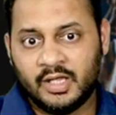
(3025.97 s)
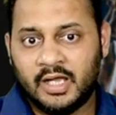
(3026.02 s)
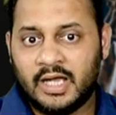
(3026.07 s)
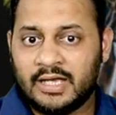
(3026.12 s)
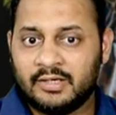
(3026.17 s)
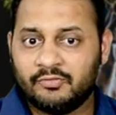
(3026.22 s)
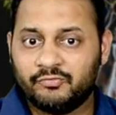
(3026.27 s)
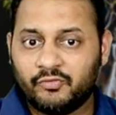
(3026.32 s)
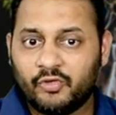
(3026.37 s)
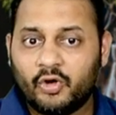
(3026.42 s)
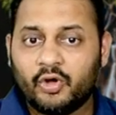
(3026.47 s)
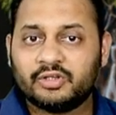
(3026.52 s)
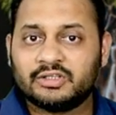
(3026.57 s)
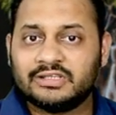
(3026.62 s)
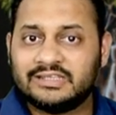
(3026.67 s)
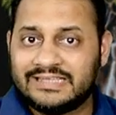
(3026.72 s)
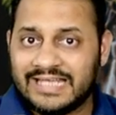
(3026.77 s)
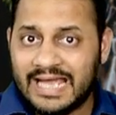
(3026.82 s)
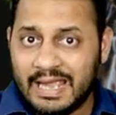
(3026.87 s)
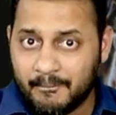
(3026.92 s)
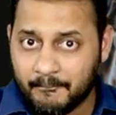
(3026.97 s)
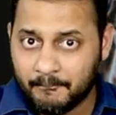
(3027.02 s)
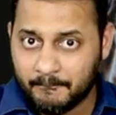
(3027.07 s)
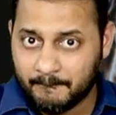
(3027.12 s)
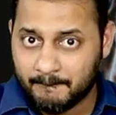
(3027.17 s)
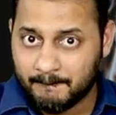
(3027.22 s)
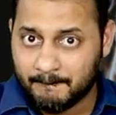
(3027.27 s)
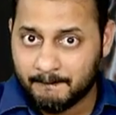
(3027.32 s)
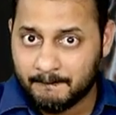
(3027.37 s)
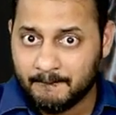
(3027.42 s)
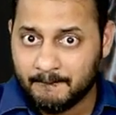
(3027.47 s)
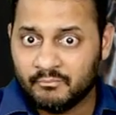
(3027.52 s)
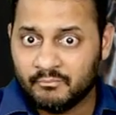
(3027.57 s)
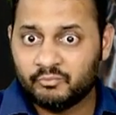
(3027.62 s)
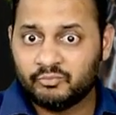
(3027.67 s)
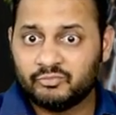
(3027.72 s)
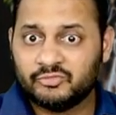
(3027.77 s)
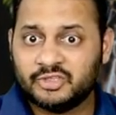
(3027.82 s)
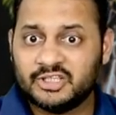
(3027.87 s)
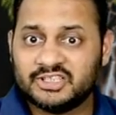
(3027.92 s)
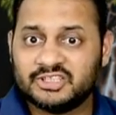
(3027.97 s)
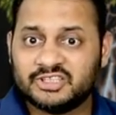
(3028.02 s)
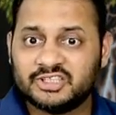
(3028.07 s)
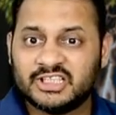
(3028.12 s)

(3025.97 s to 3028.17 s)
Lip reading: And for them, this